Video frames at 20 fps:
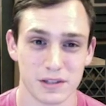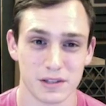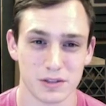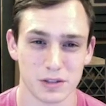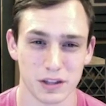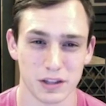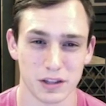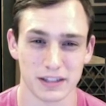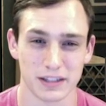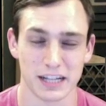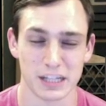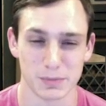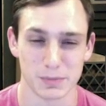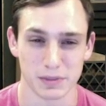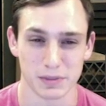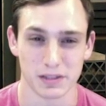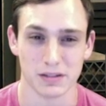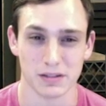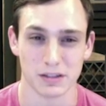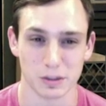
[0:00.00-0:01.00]
I think that's
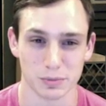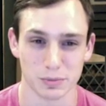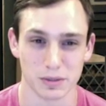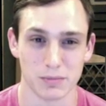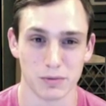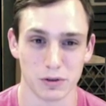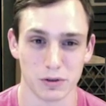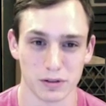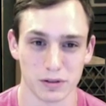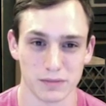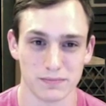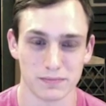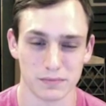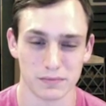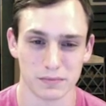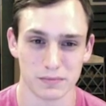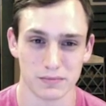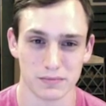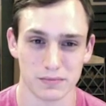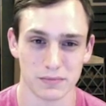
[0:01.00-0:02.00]
been a little bit more,
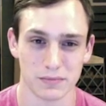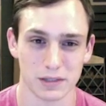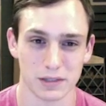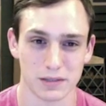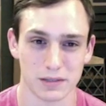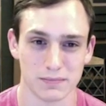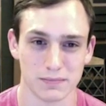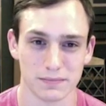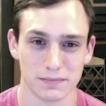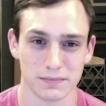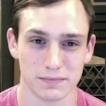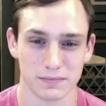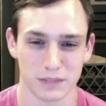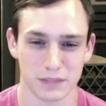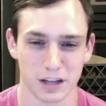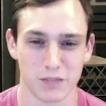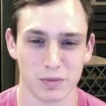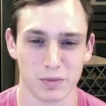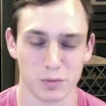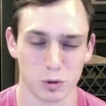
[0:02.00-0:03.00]

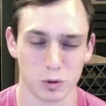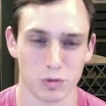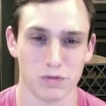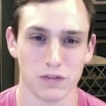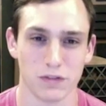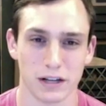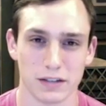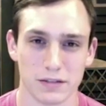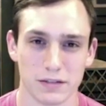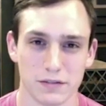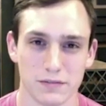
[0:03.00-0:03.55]
I've been more reflective.